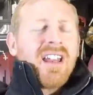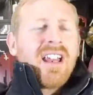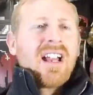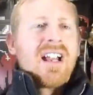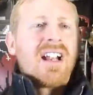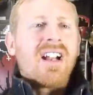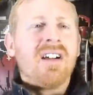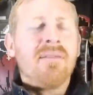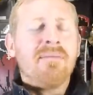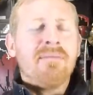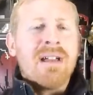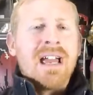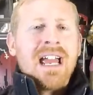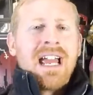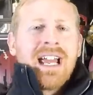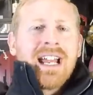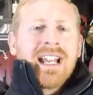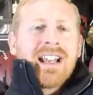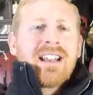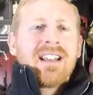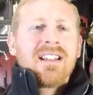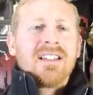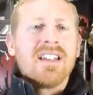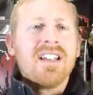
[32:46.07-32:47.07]
Come
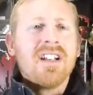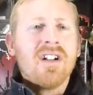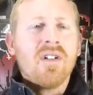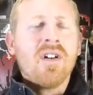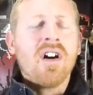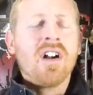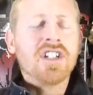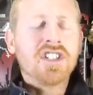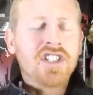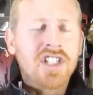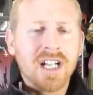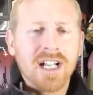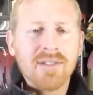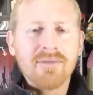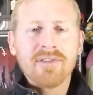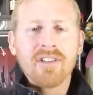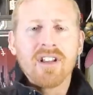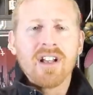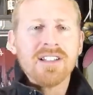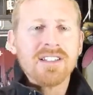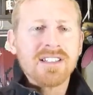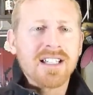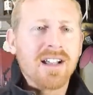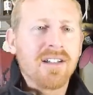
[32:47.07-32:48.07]
back. You know, her shot
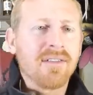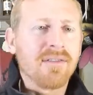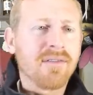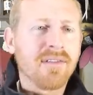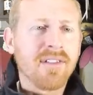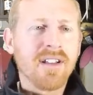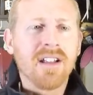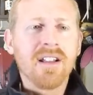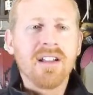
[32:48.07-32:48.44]
flies out.